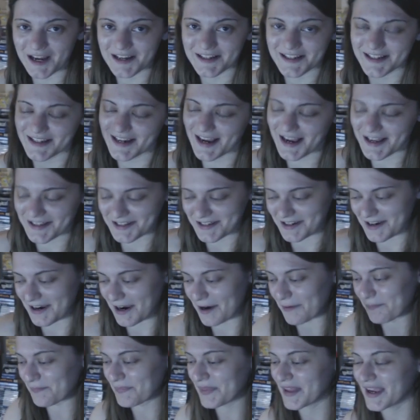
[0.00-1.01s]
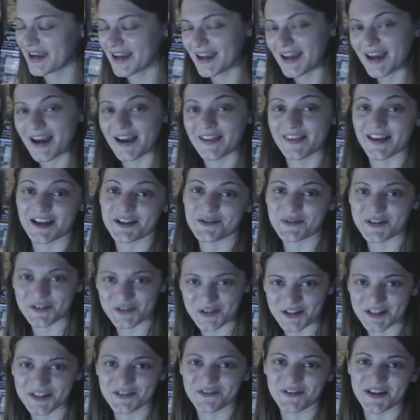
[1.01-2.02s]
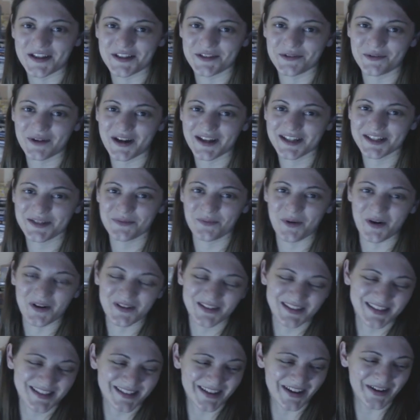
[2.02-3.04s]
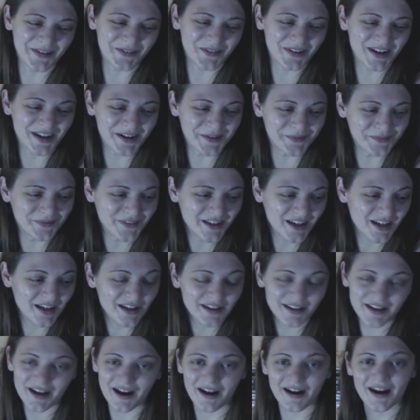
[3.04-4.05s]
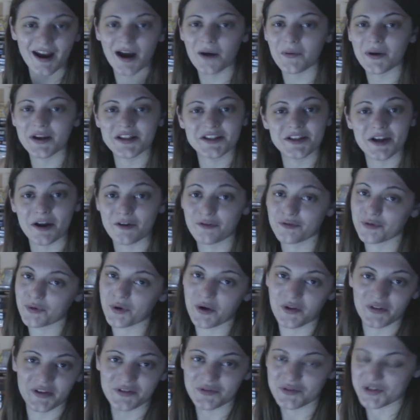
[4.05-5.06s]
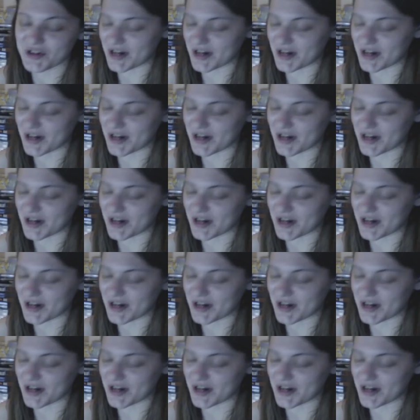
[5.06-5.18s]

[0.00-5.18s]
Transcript: lights years ago, and that's when I transferred to Xbox. So yeah, I can't wait to go through all the